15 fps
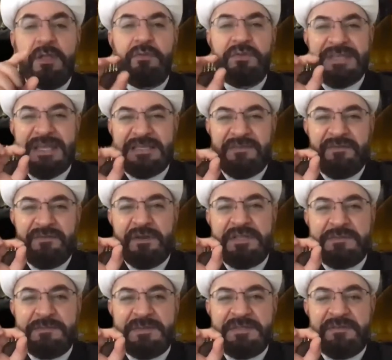which has a very
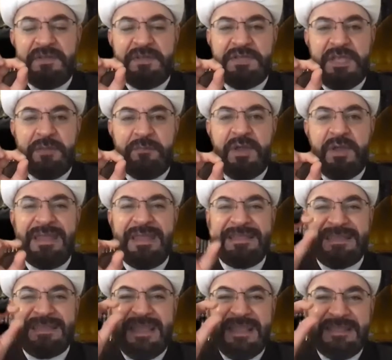specific shape, right?
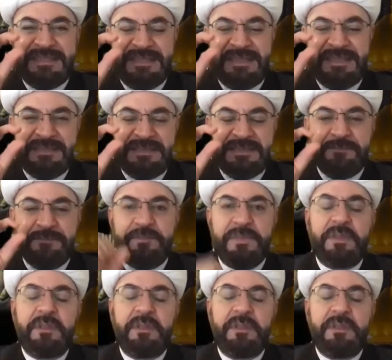It's an instance.